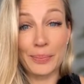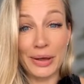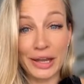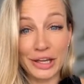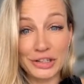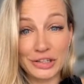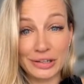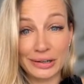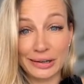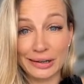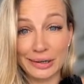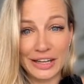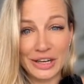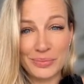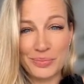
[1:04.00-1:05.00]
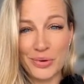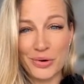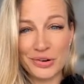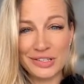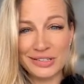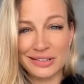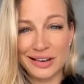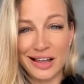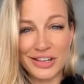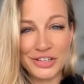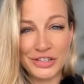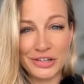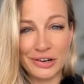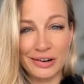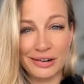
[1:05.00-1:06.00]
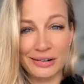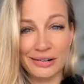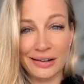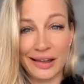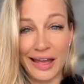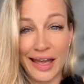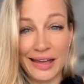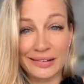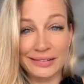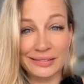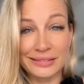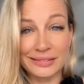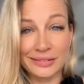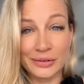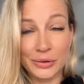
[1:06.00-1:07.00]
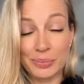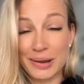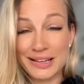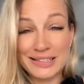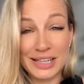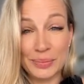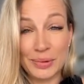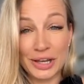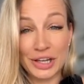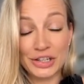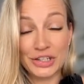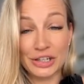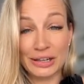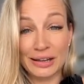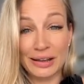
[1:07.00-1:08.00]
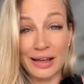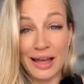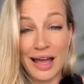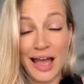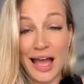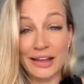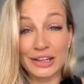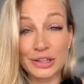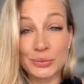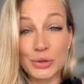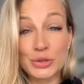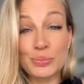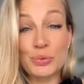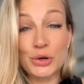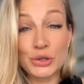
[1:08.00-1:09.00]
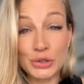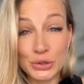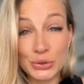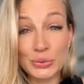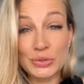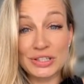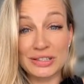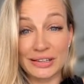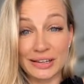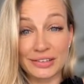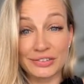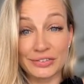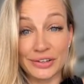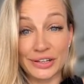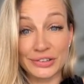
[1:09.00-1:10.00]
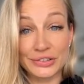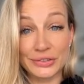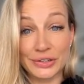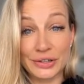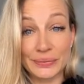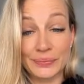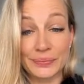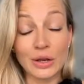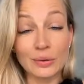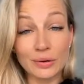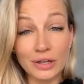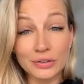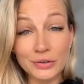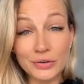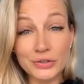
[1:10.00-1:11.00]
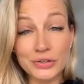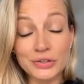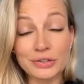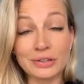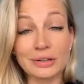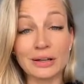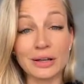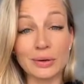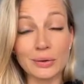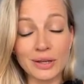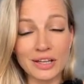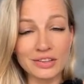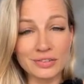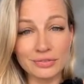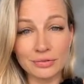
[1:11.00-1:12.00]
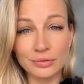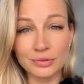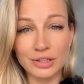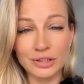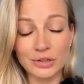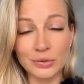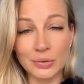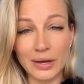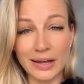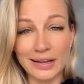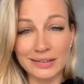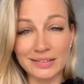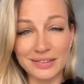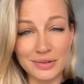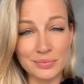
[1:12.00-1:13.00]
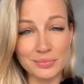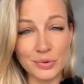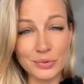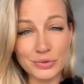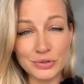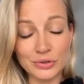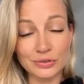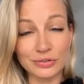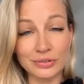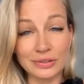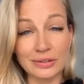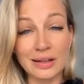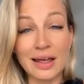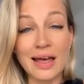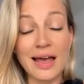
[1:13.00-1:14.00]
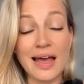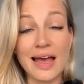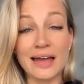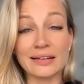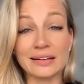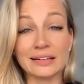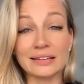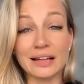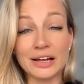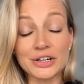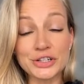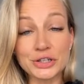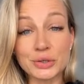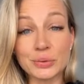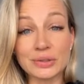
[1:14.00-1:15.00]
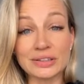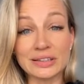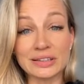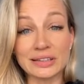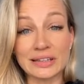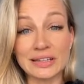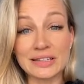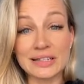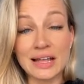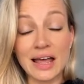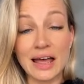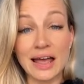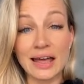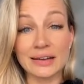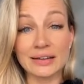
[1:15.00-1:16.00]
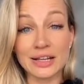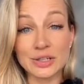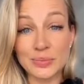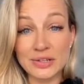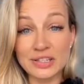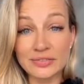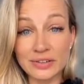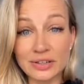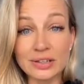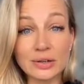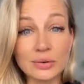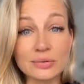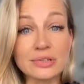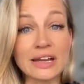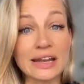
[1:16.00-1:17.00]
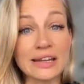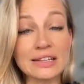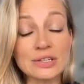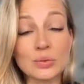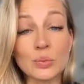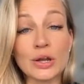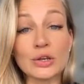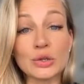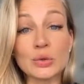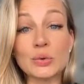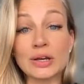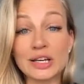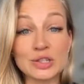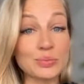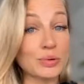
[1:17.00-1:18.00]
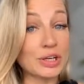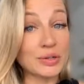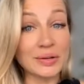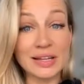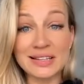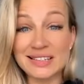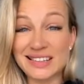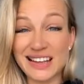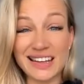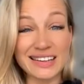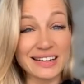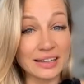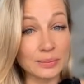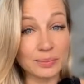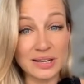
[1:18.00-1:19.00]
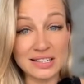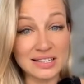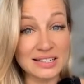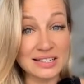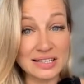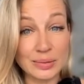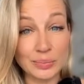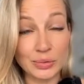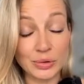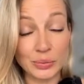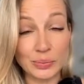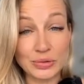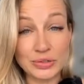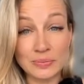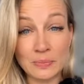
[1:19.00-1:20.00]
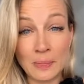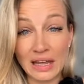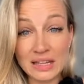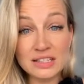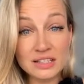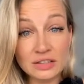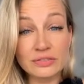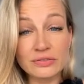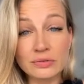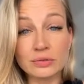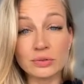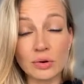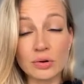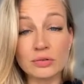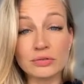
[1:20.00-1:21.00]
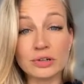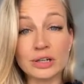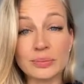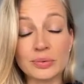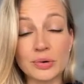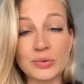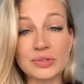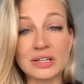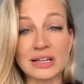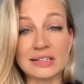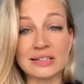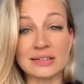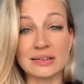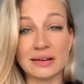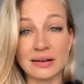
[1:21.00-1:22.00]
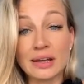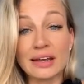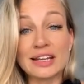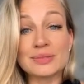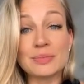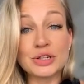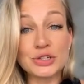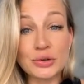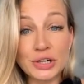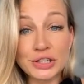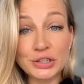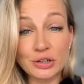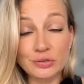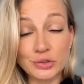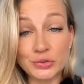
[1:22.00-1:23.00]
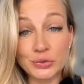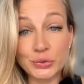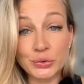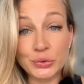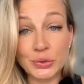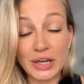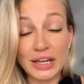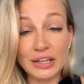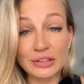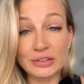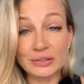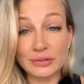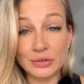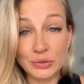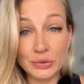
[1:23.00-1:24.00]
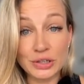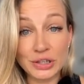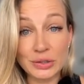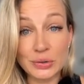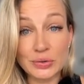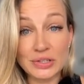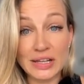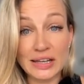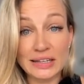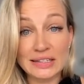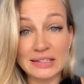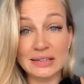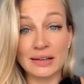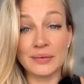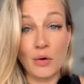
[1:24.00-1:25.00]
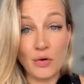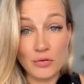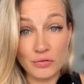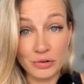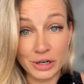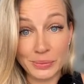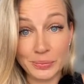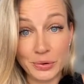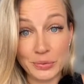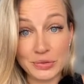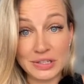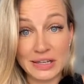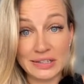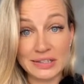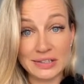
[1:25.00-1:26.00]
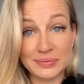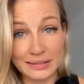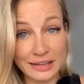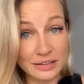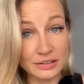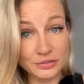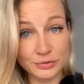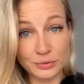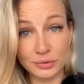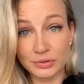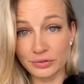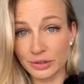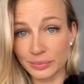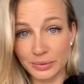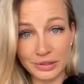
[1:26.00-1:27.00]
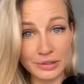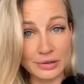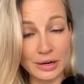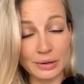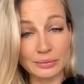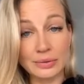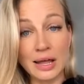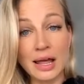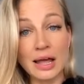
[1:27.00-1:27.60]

a packaging, in a box, glass jar, a can, or plastic packaging, and it was produced in a factory? Look at your journal, look at the food that you ate the most often and in larger quantities, and specifically on days when you experienced any unpleasant symptoms. Is the food overly processed? Is majority of the food you ate during those days overly processed? Take the food, flip it around,